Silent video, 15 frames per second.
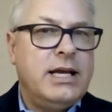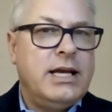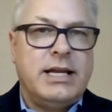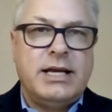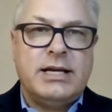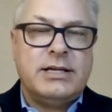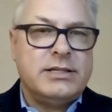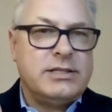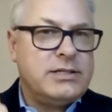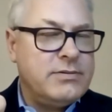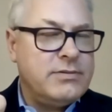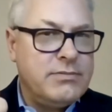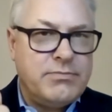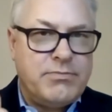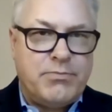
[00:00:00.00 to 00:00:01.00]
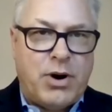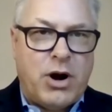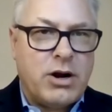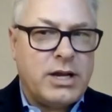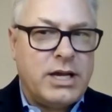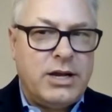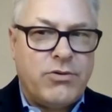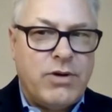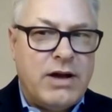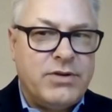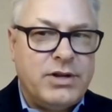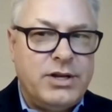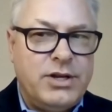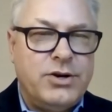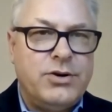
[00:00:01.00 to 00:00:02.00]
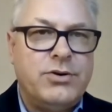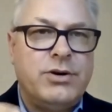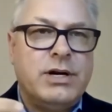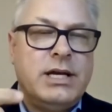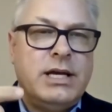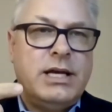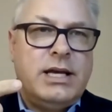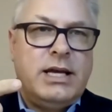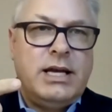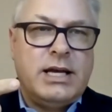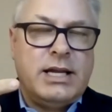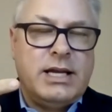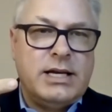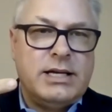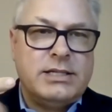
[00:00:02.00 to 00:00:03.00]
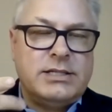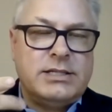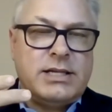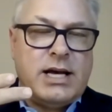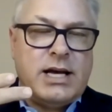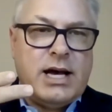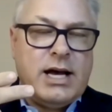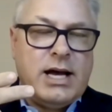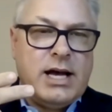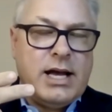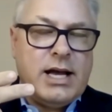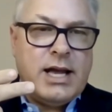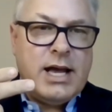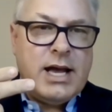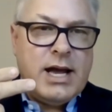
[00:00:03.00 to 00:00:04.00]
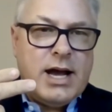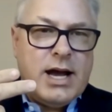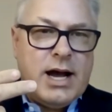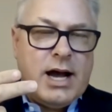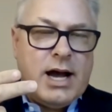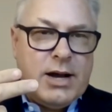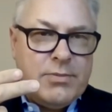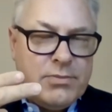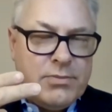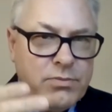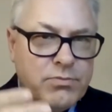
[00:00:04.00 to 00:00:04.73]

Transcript: it is parking revenue it is uh, uh,